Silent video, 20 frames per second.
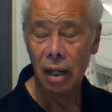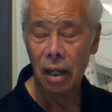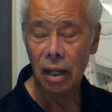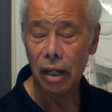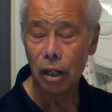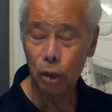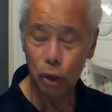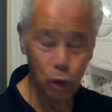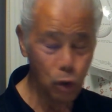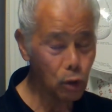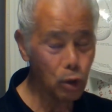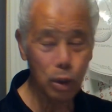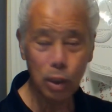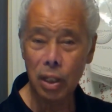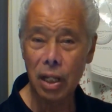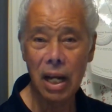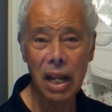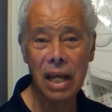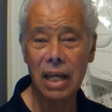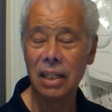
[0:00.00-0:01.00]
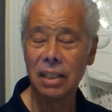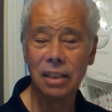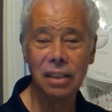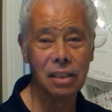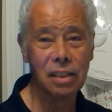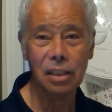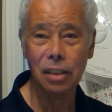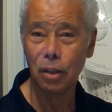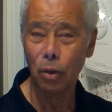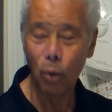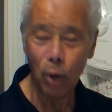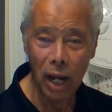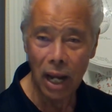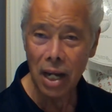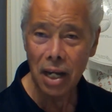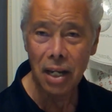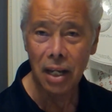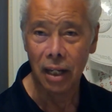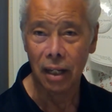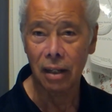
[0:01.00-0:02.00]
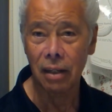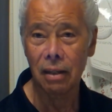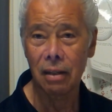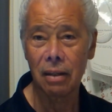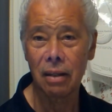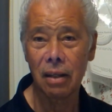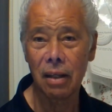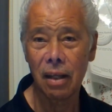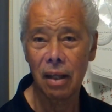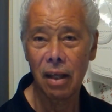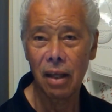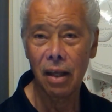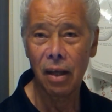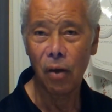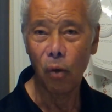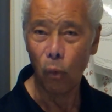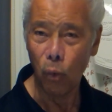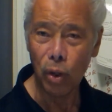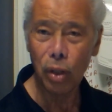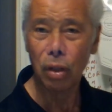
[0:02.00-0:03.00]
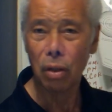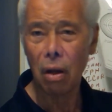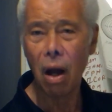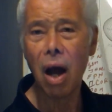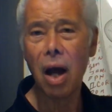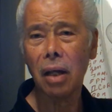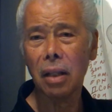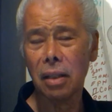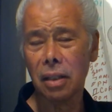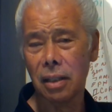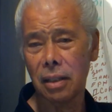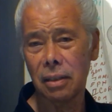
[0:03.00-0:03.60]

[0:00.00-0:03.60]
Eternity that has no ending. With God.